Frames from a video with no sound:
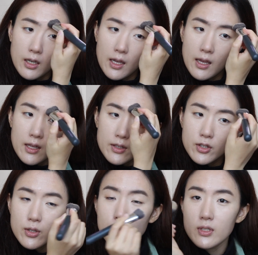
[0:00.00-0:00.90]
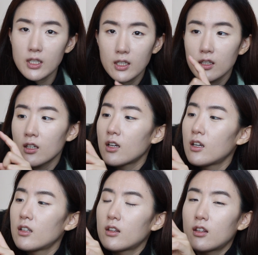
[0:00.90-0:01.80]
and using
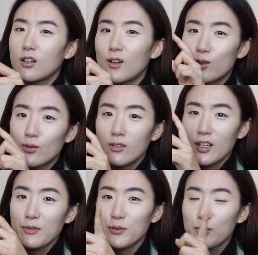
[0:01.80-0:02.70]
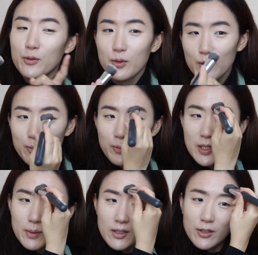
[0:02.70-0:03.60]
the leftover
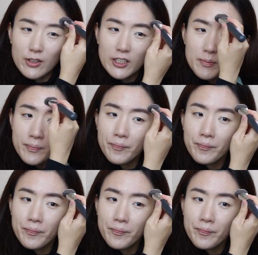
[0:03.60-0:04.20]
BB cream,